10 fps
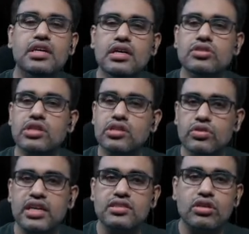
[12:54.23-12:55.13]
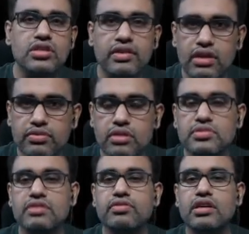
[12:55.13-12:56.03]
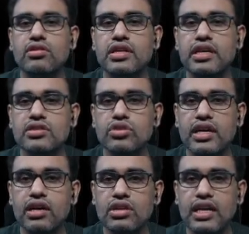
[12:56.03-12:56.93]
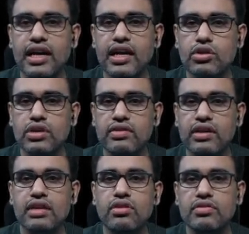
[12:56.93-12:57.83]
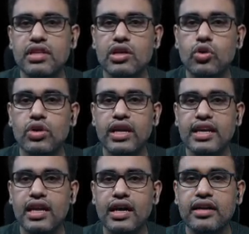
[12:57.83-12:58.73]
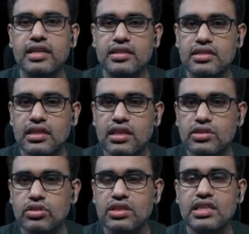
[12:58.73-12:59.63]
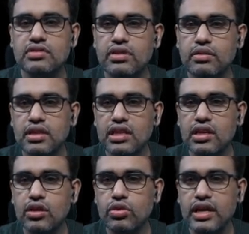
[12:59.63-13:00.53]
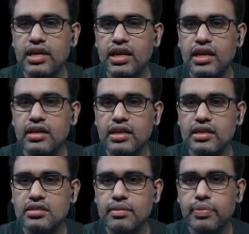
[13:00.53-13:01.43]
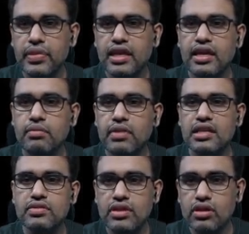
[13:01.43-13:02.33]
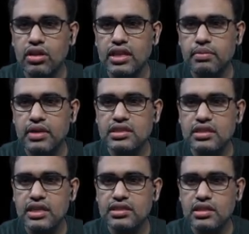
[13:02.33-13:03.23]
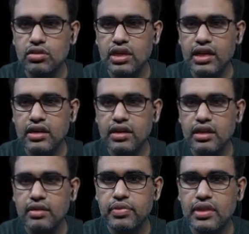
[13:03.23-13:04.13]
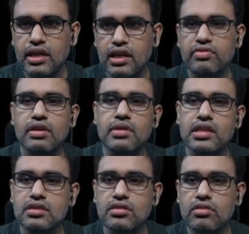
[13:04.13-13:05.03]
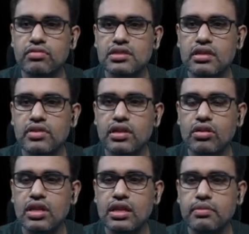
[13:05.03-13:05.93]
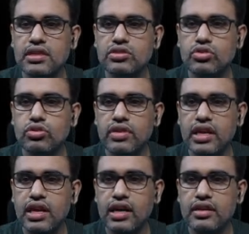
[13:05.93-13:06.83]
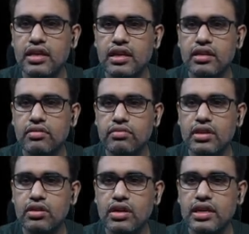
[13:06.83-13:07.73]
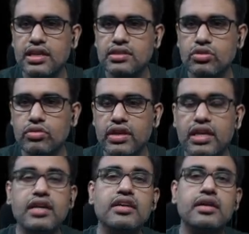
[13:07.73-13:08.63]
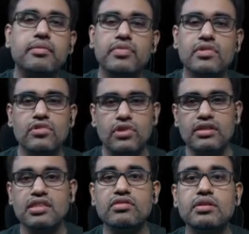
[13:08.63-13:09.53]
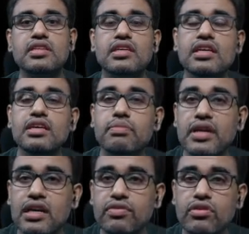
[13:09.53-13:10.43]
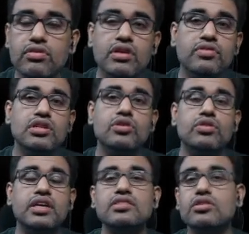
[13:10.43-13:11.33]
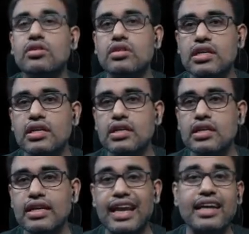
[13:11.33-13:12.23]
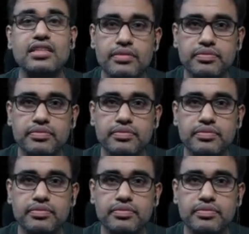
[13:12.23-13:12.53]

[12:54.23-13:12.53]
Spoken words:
So gonads also develop somewhere around here. So around the L2, it will give off the gonadal arteries. So these will be the gonadal arteries. In males, we call them as testicular artery. In females, obviously, we call them as ovarian artery. We call it as ovarian artery. So these will be the three paired form going for the gonads or the glands.